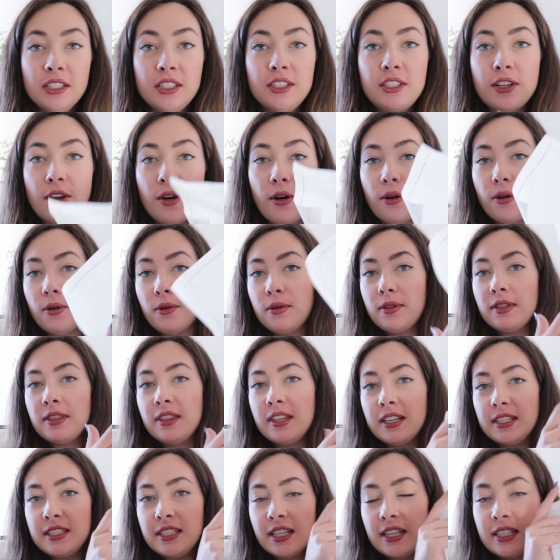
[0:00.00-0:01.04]
So
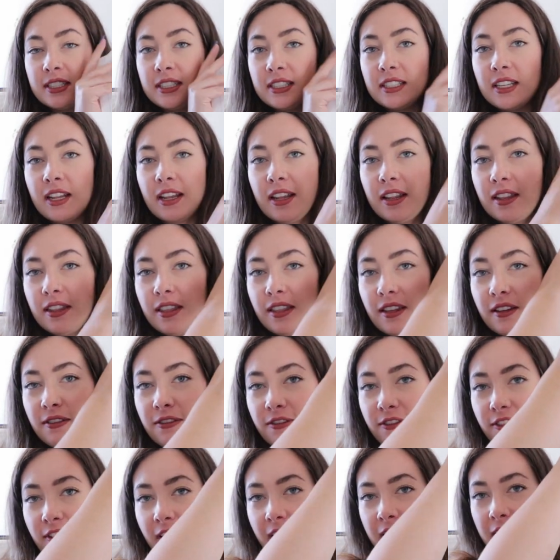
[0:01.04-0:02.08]
this is the
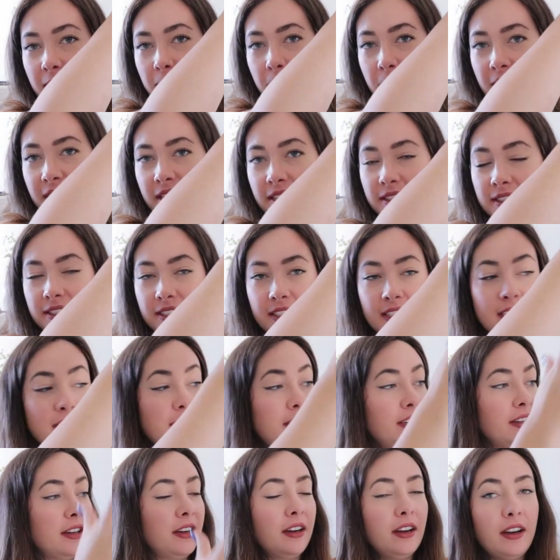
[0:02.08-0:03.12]
front piece
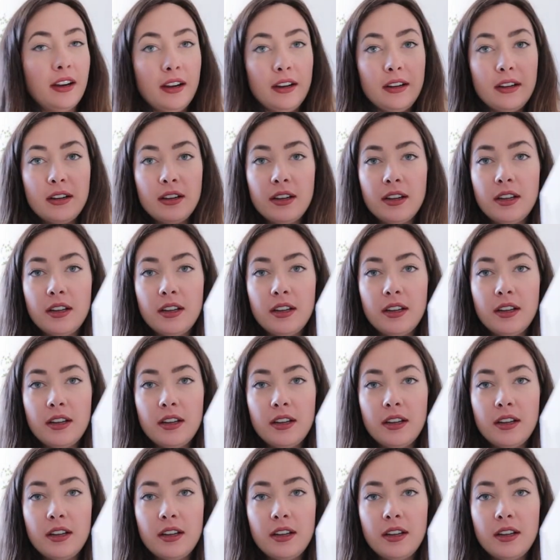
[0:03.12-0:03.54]
here.